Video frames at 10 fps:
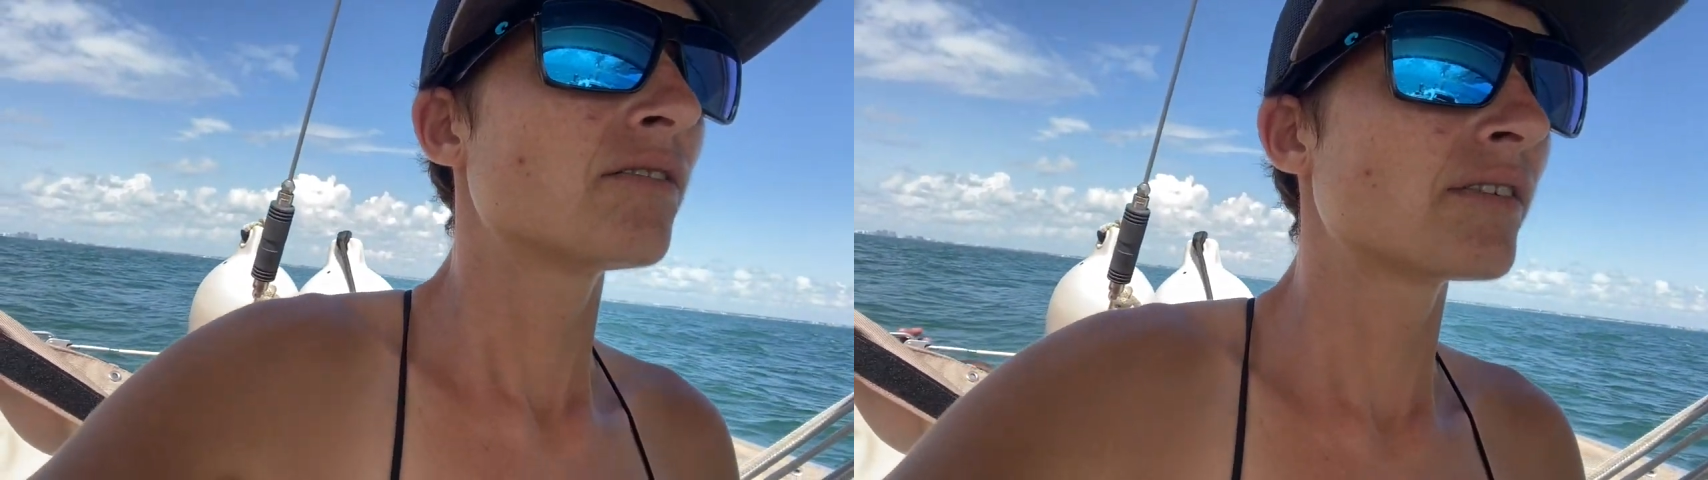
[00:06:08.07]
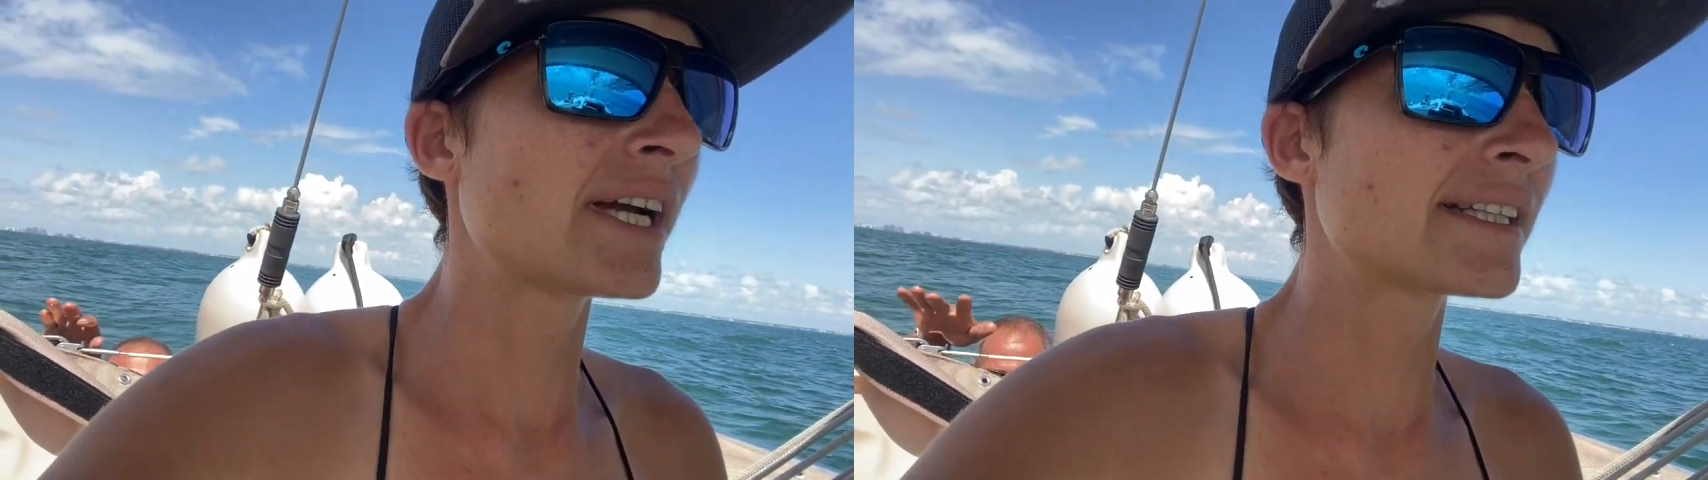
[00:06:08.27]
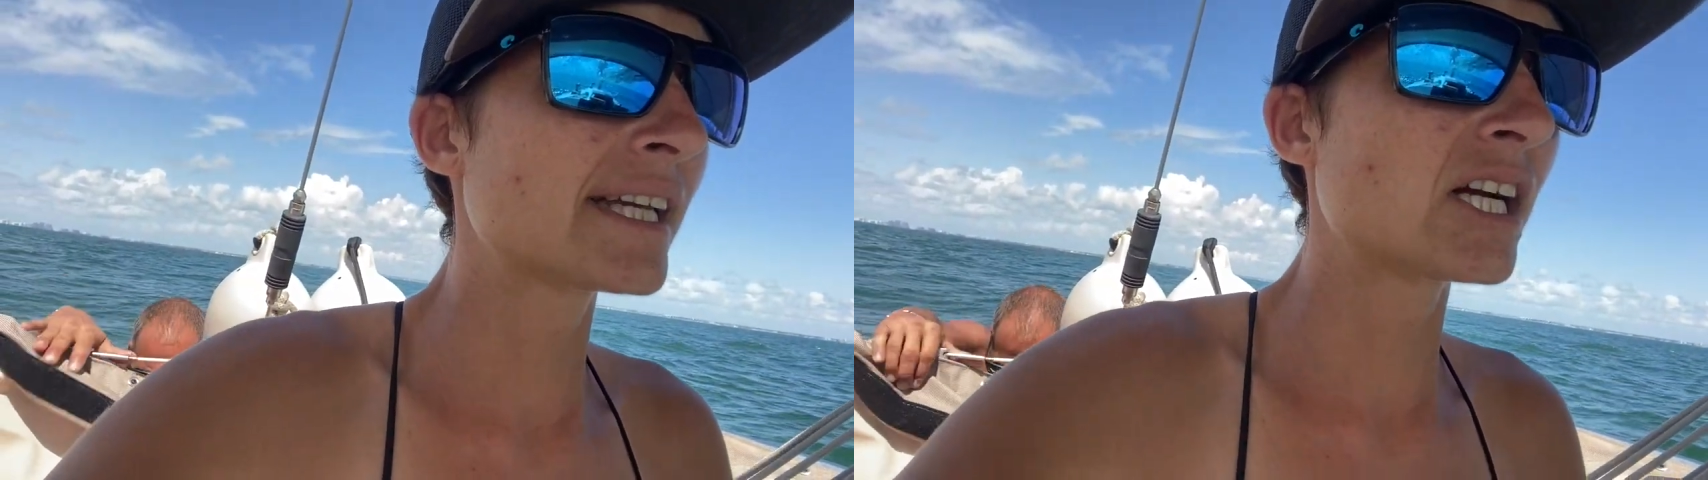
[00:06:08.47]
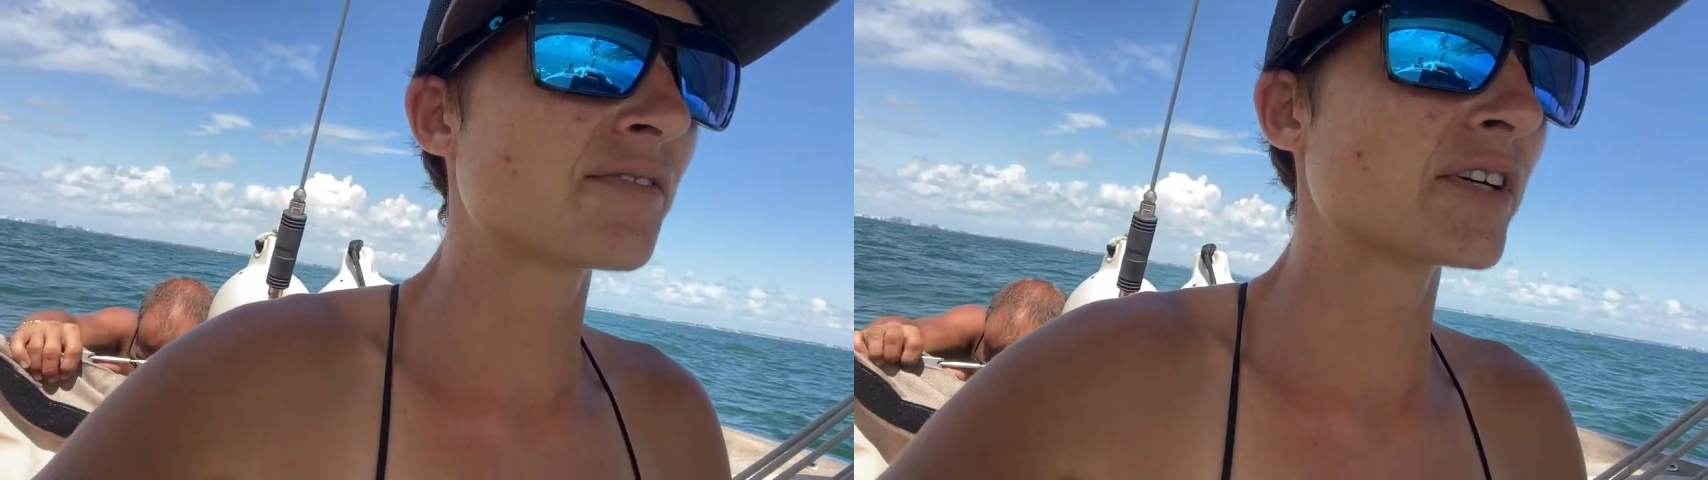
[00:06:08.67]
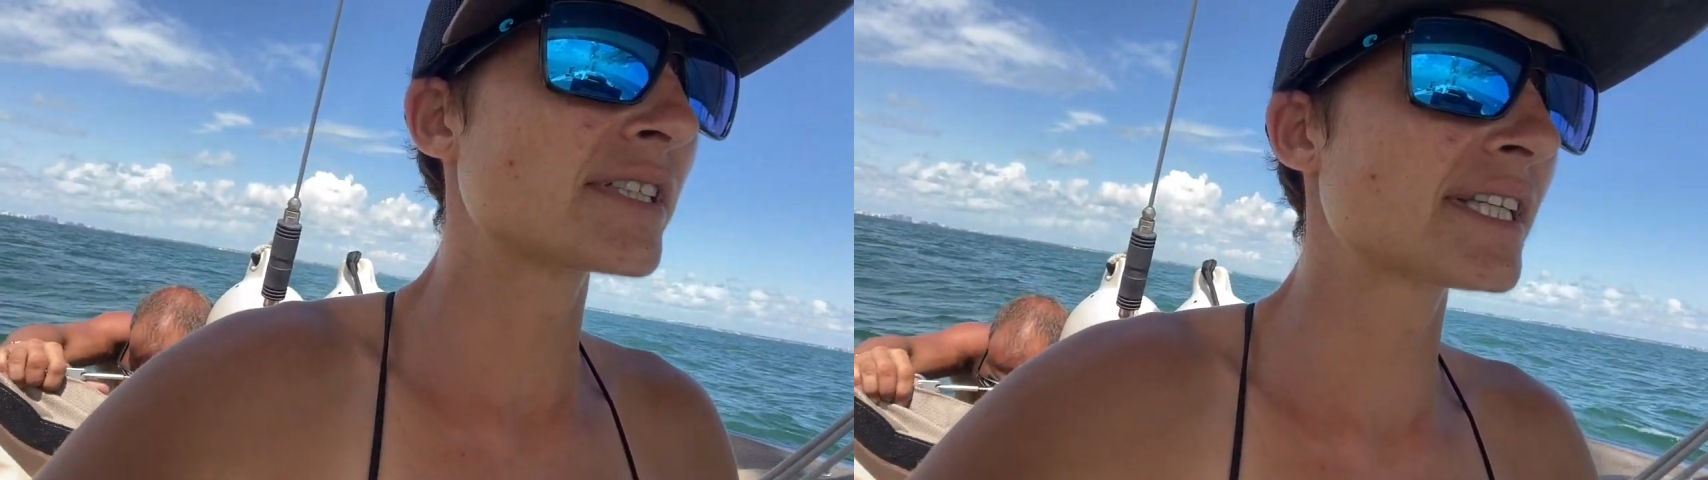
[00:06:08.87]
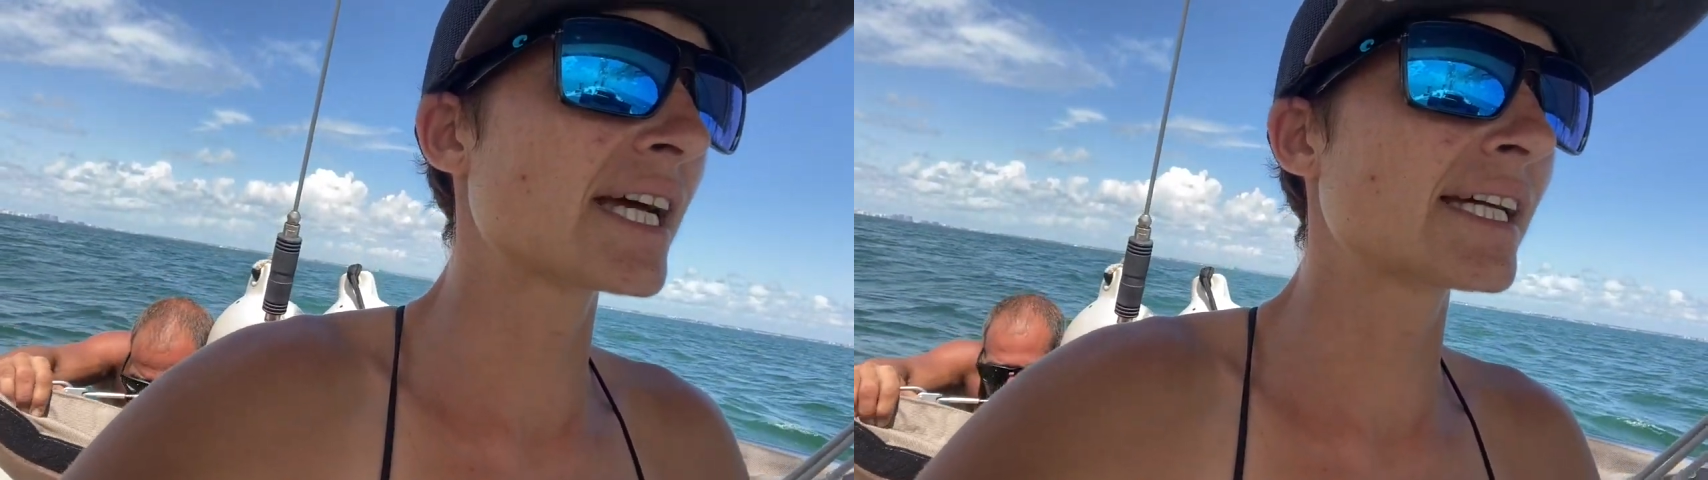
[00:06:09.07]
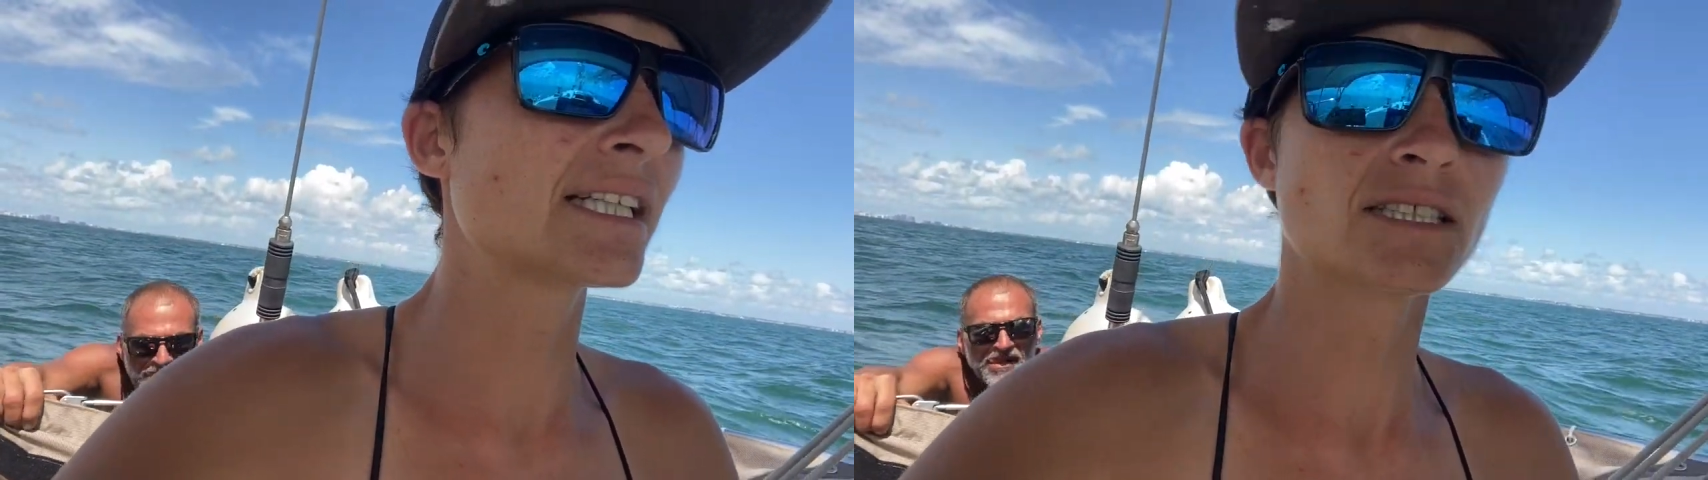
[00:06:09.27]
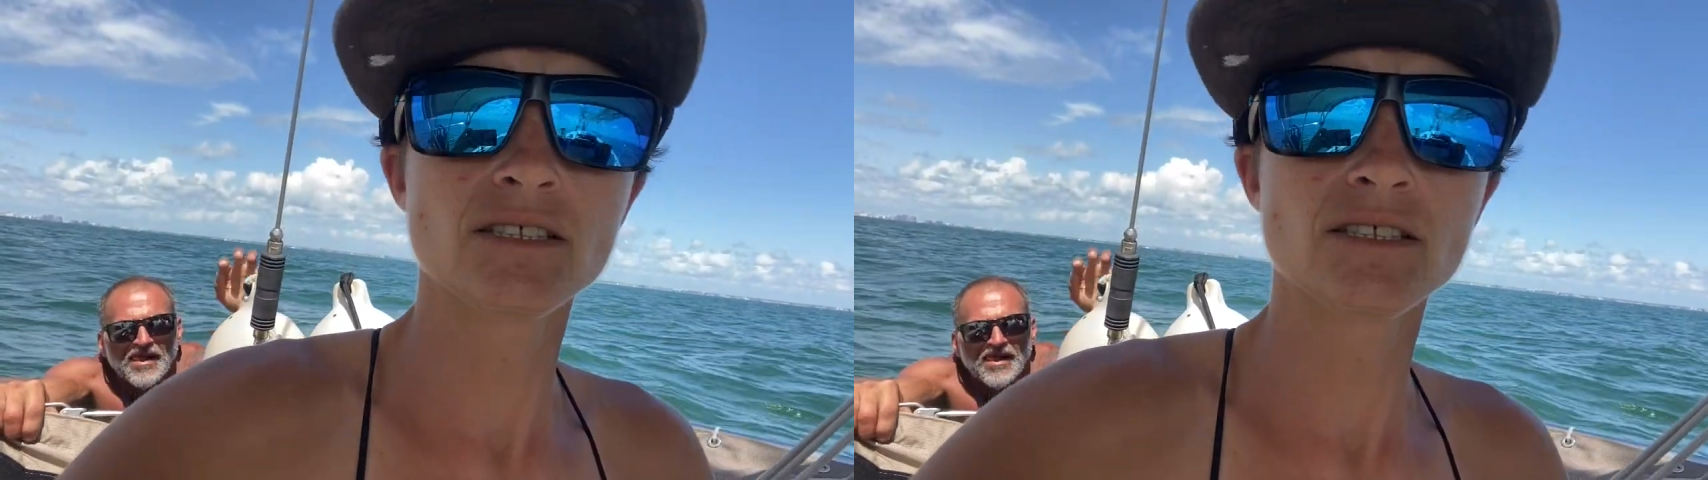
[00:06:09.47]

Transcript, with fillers: Right there for a second.